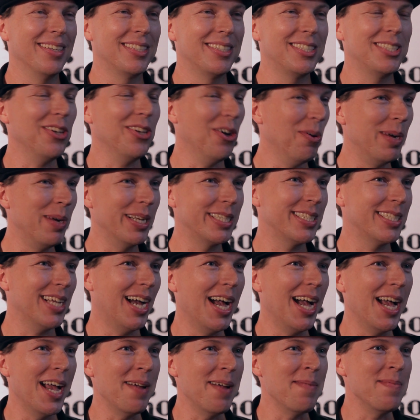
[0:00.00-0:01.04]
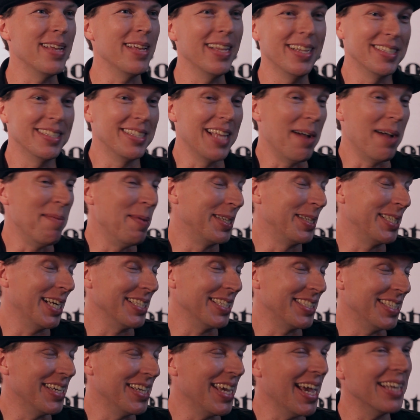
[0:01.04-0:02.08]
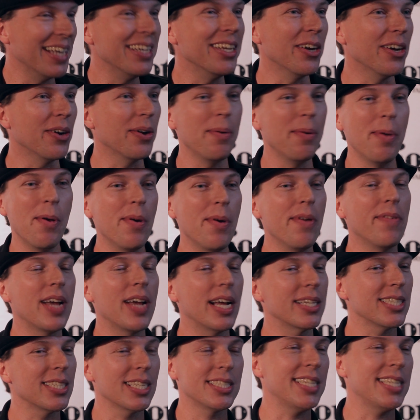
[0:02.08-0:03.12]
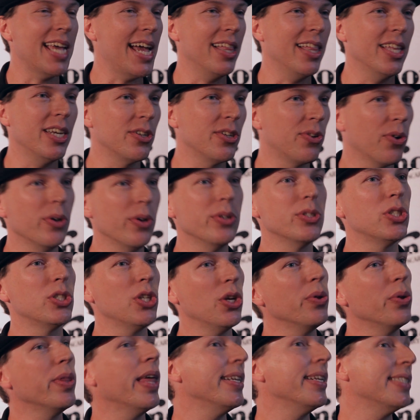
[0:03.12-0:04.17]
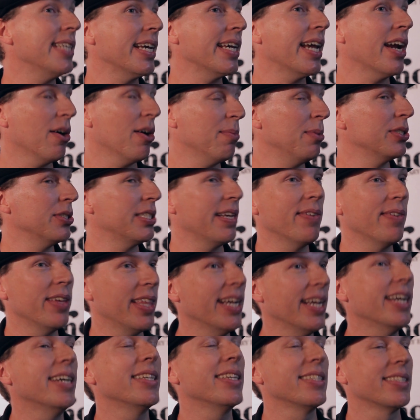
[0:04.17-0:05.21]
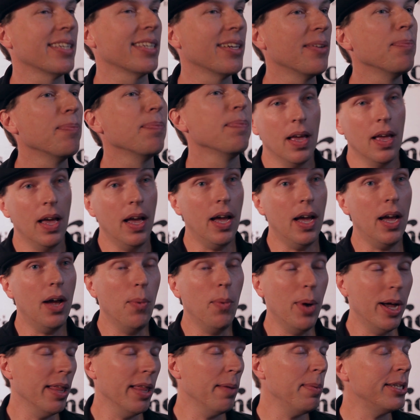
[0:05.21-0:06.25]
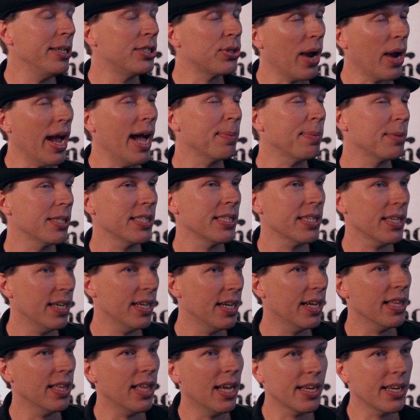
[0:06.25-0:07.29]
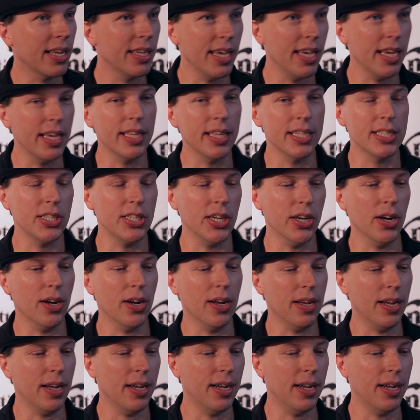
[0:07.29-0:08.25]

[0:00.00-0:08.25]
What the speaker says: so much time. There's not much else you can do. I mean, we've got such talented crews too, they take care of most everything else. Well, there'll be traps, lock and key this year.